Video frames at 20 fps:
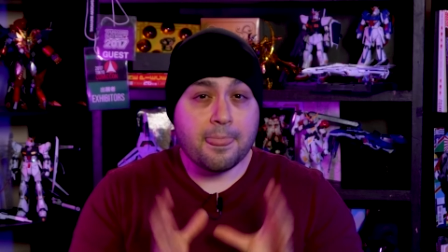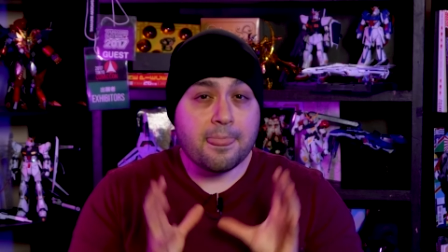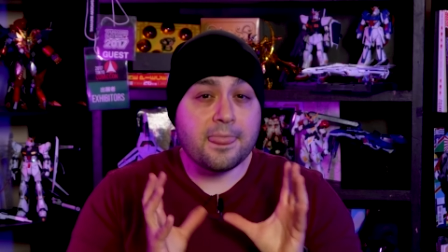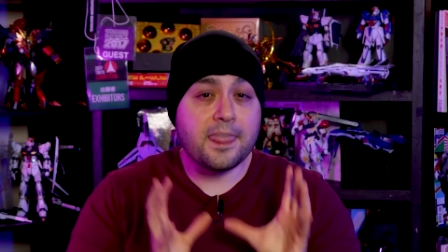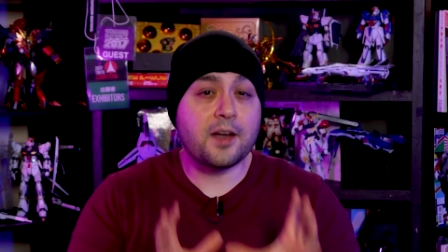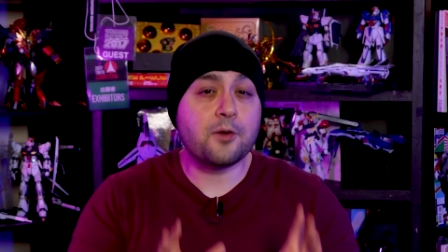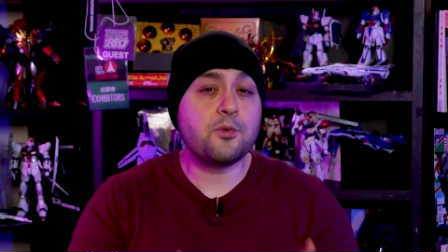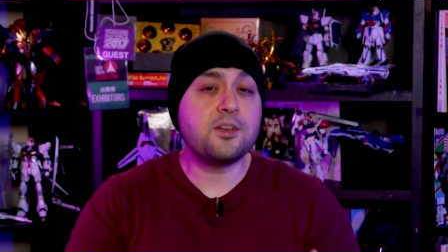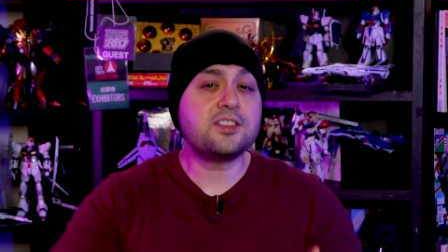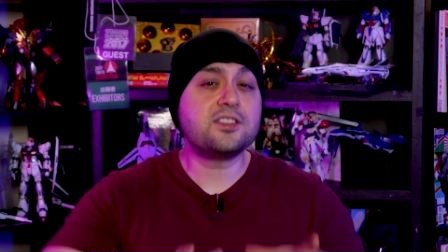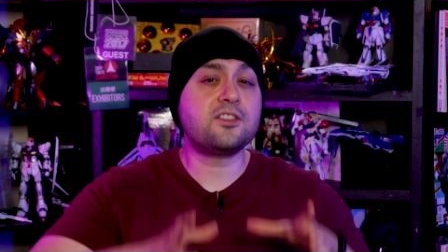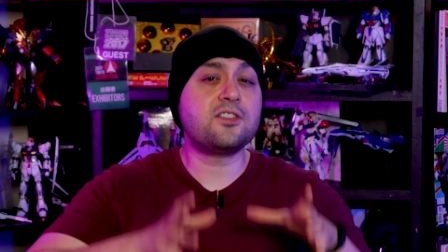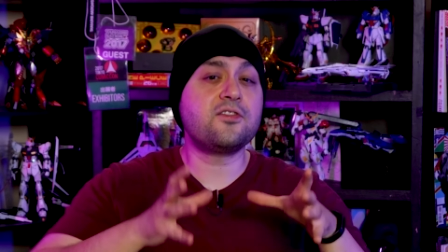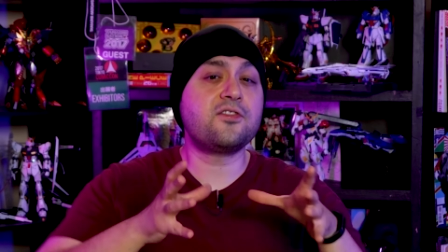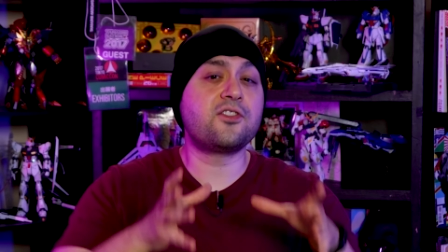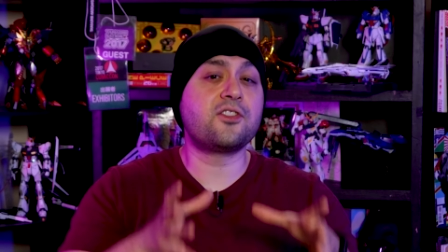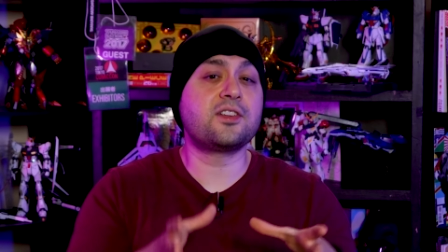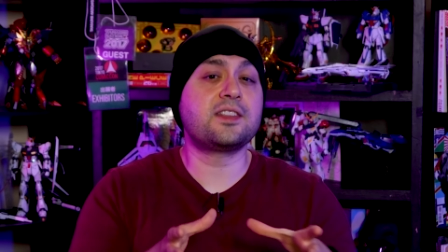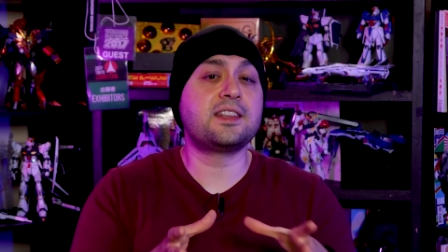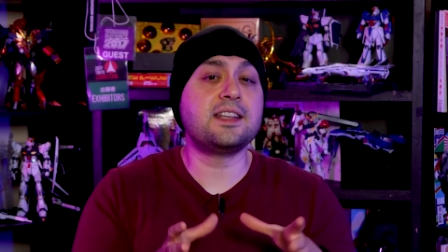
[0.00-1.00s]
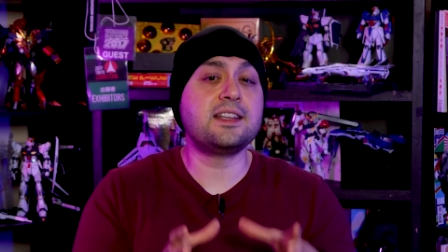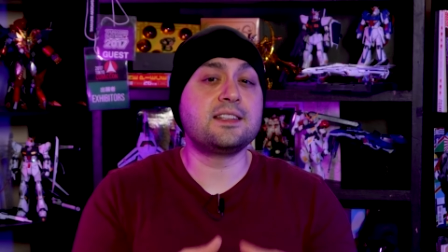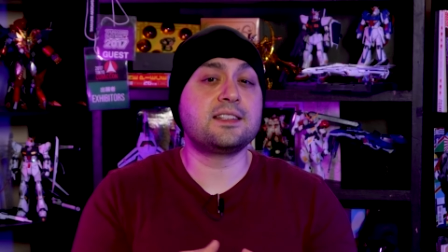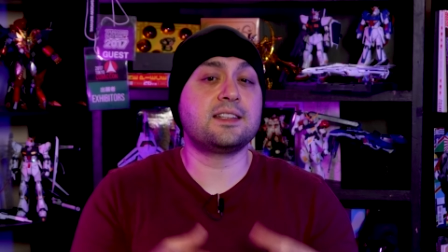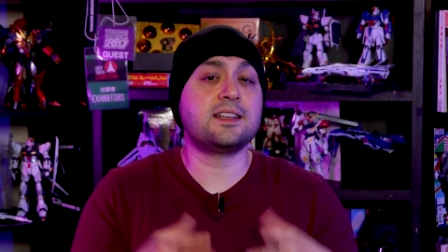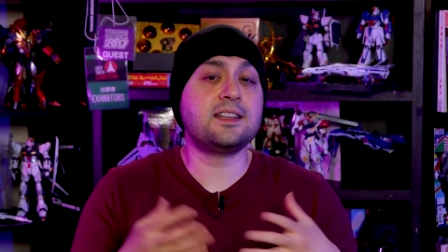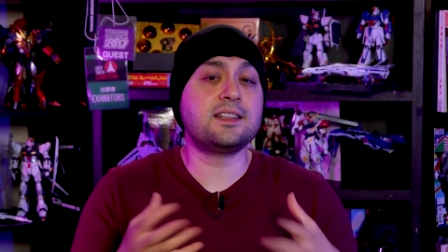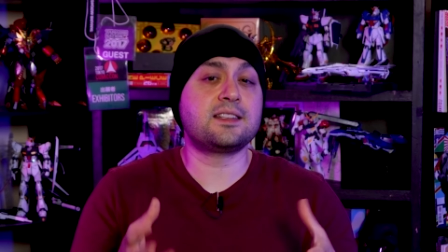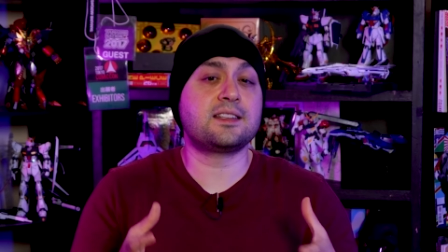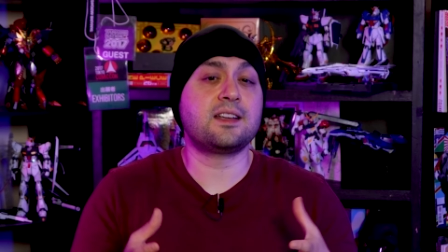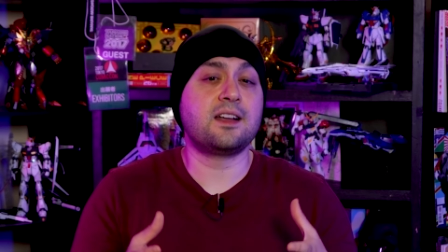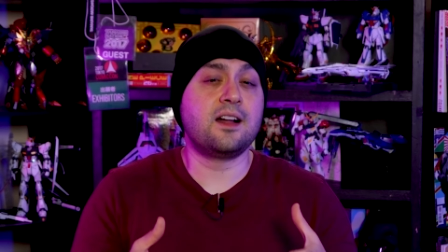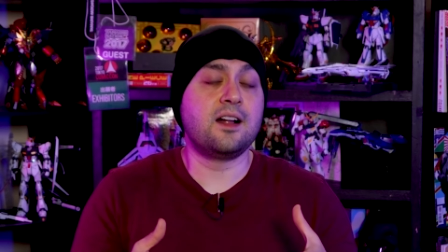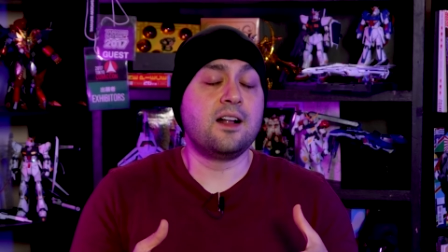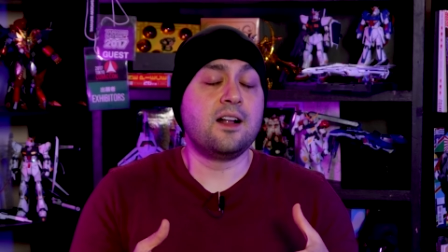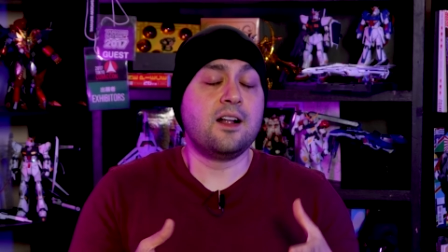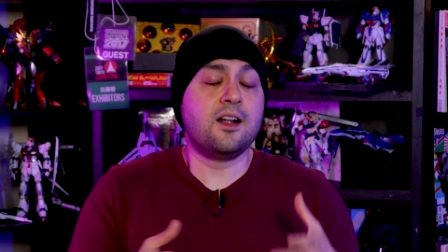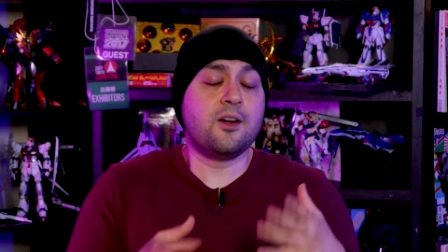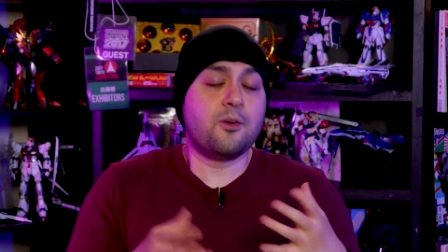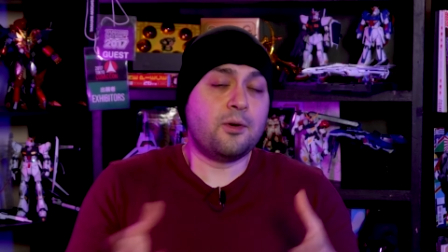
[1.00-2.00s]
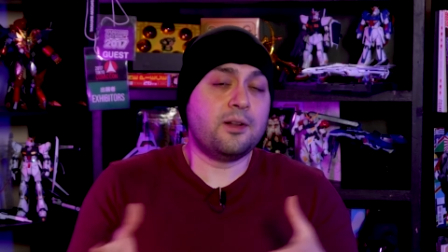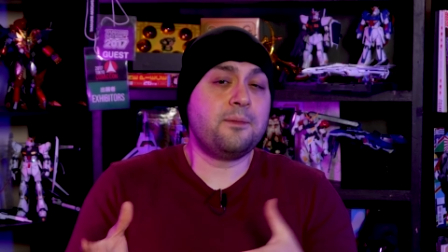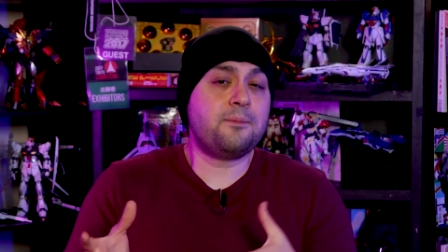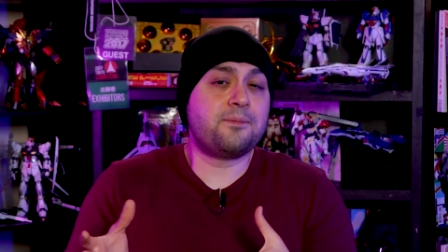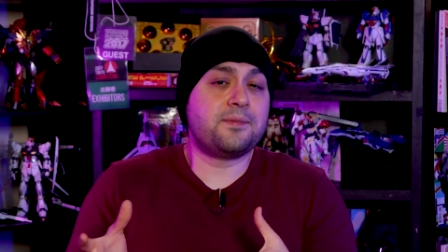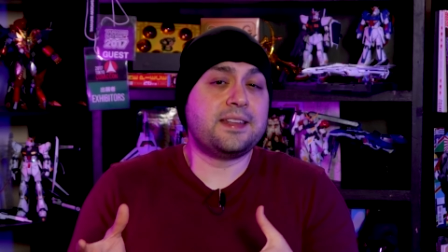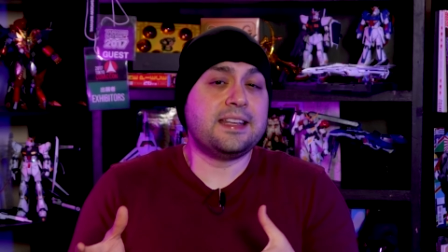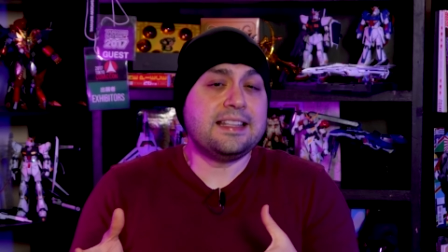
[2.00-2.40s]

The reason for this is, well,